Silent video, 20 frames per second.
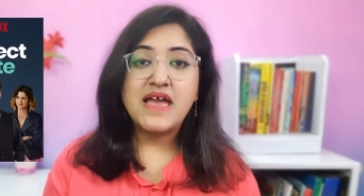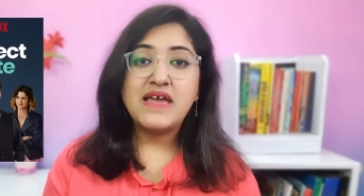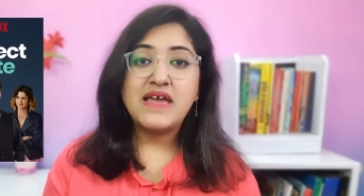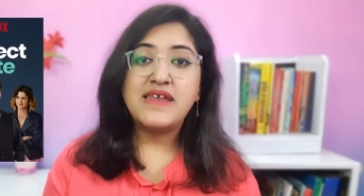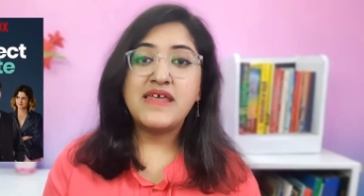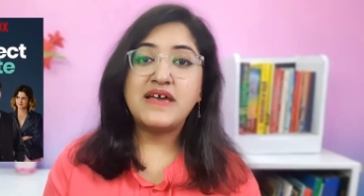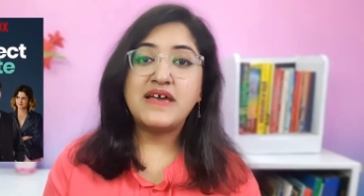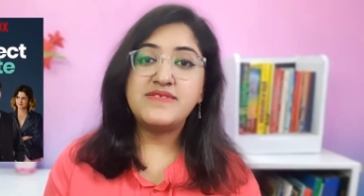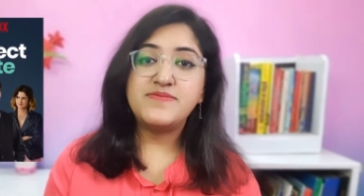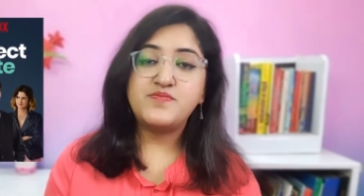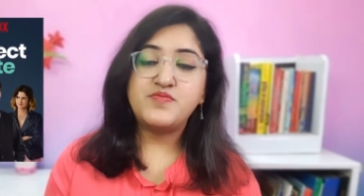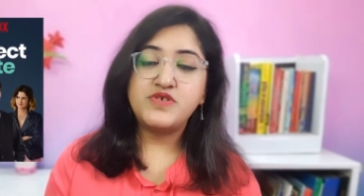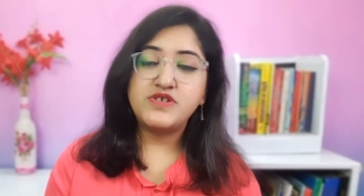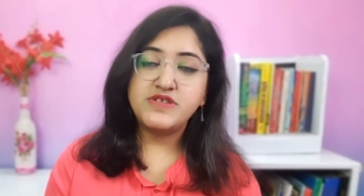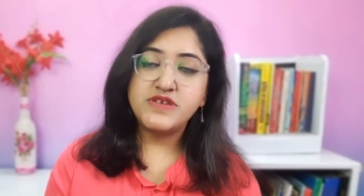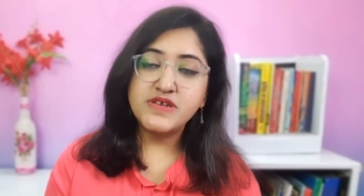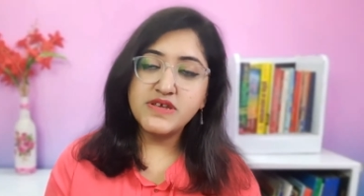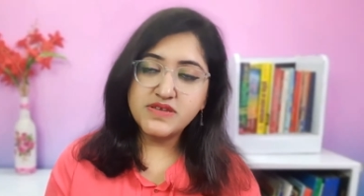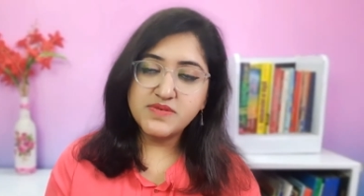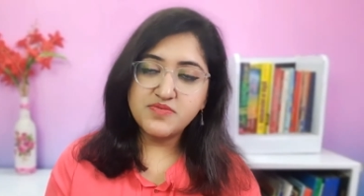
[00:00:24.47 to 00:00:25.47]
It has a
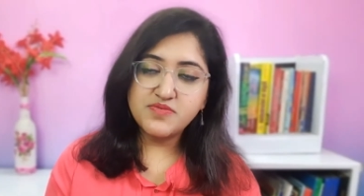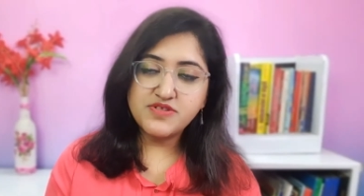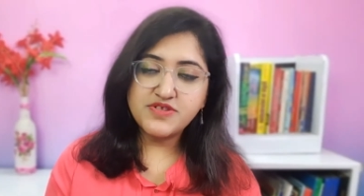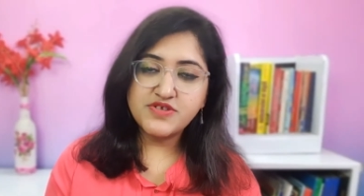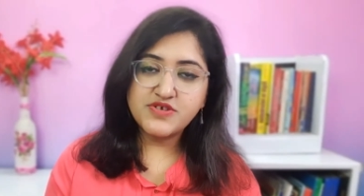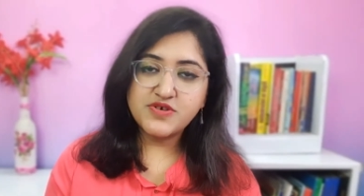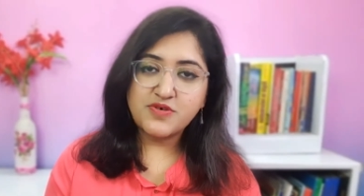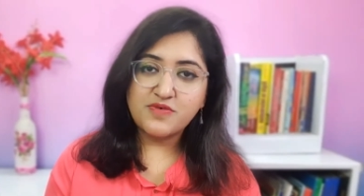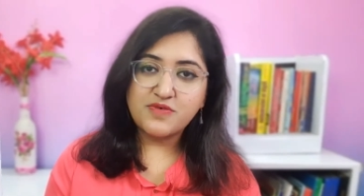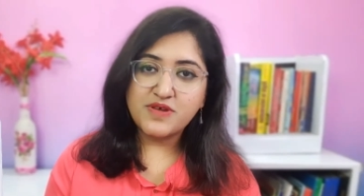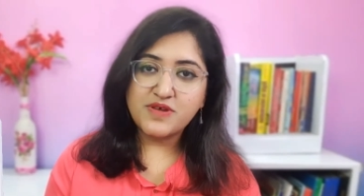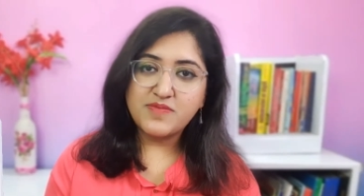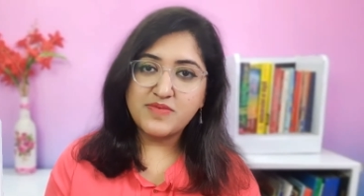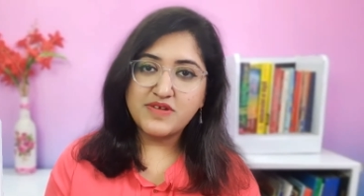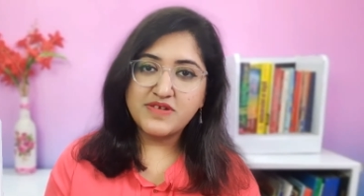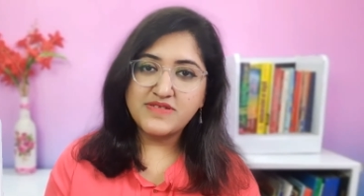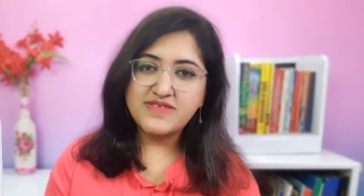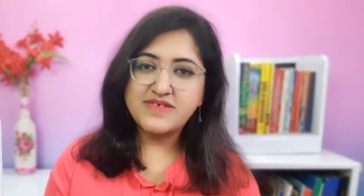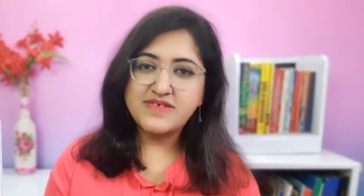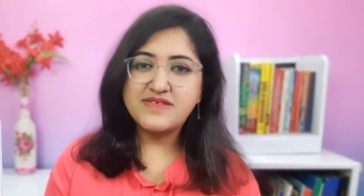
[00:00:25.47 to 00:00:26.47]
predictable story, but
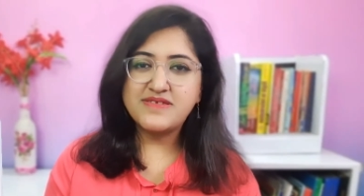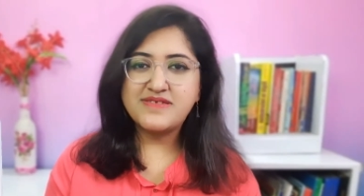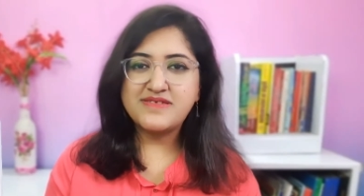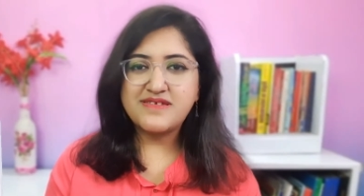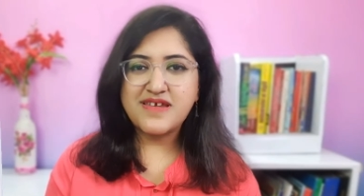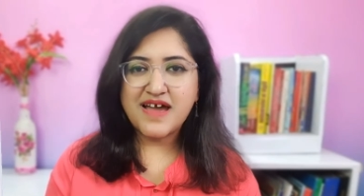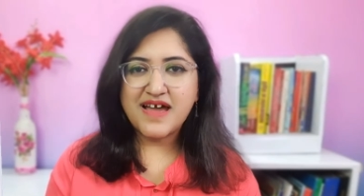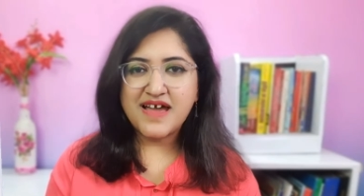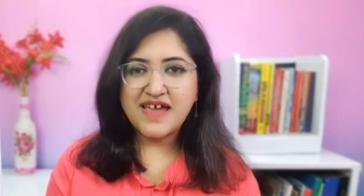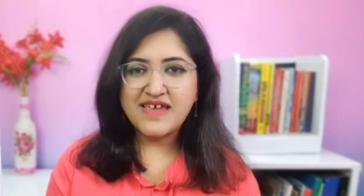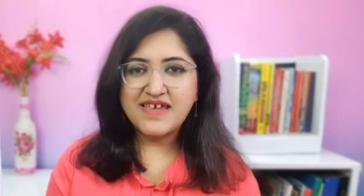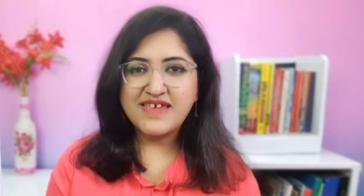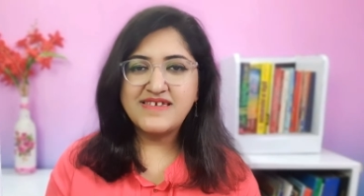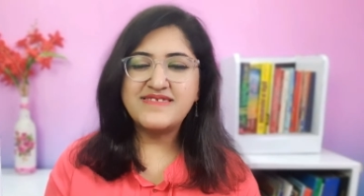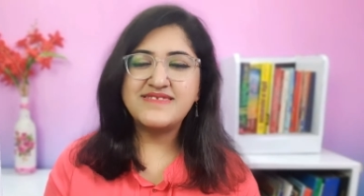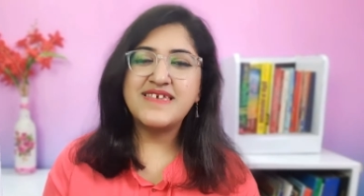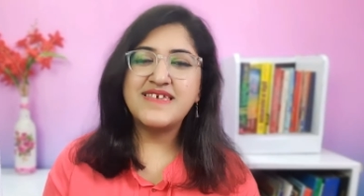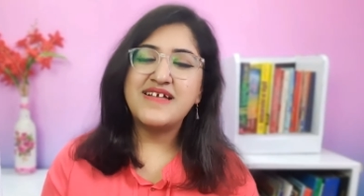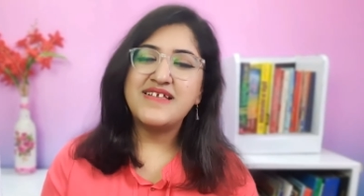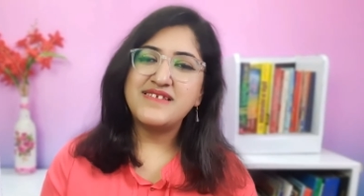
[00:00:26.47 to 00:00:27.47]
it's a
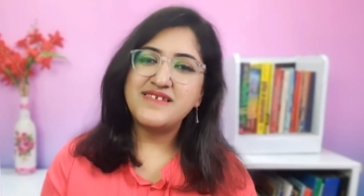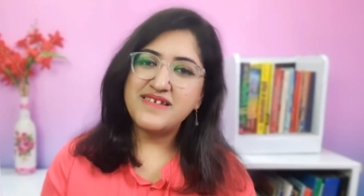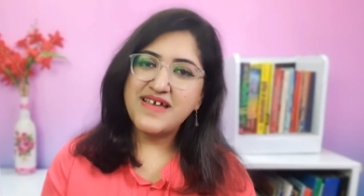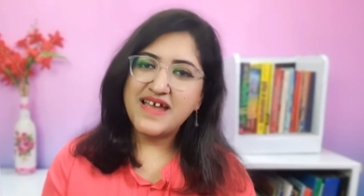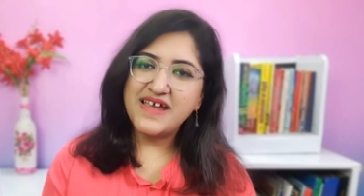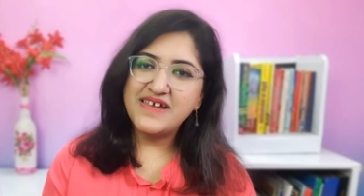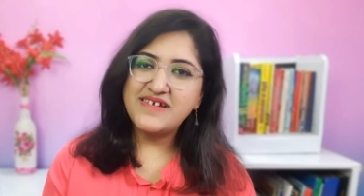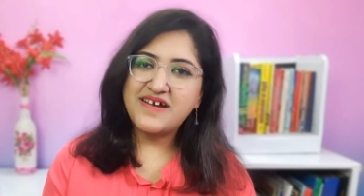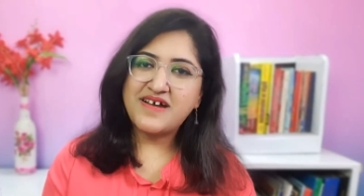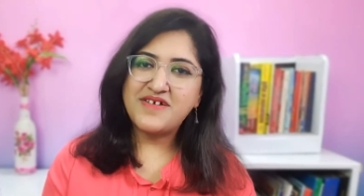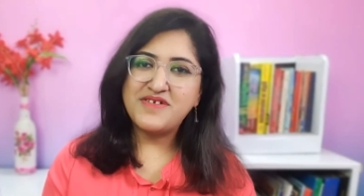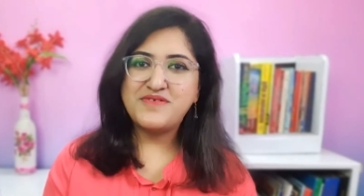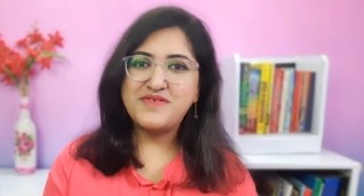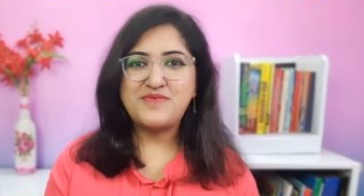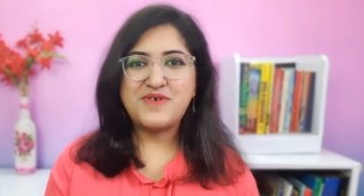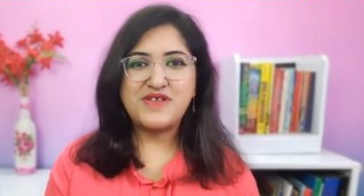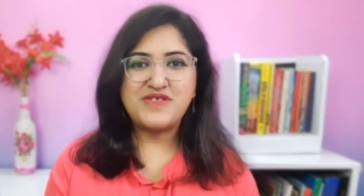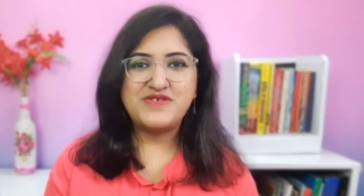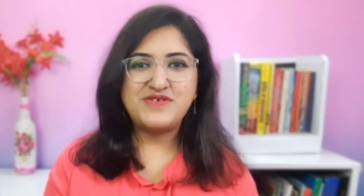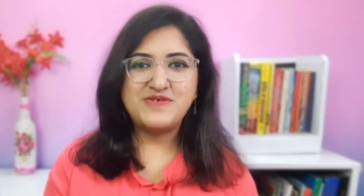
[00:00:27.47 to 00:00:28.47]
nice, light-hearted
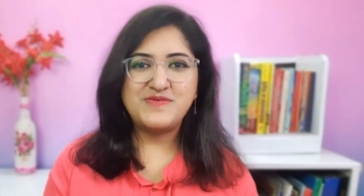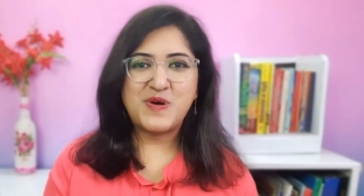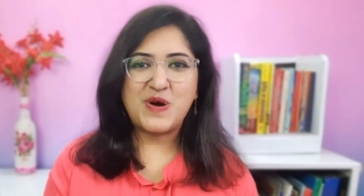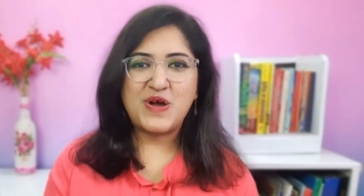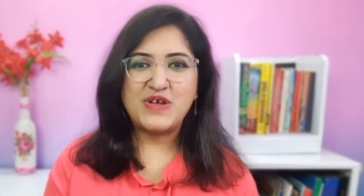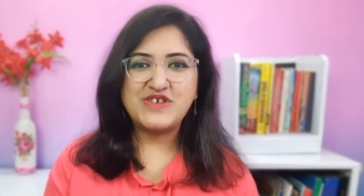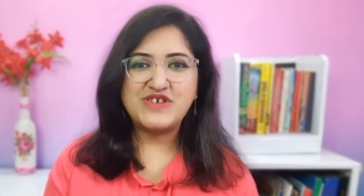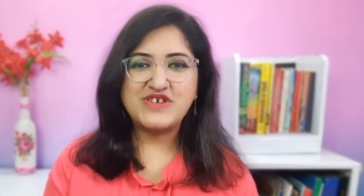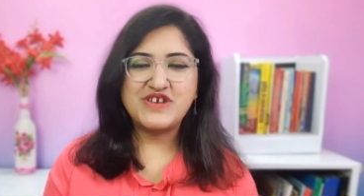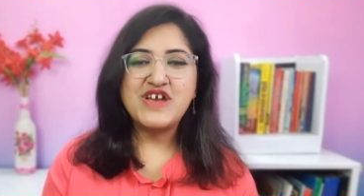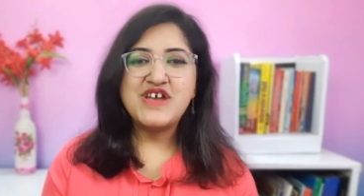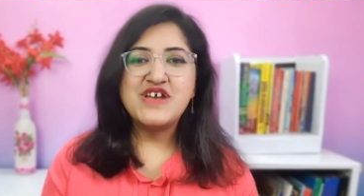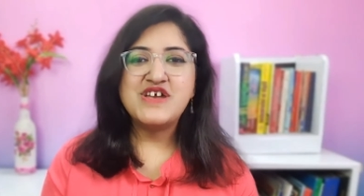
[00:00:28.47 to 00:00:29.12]
one to watch.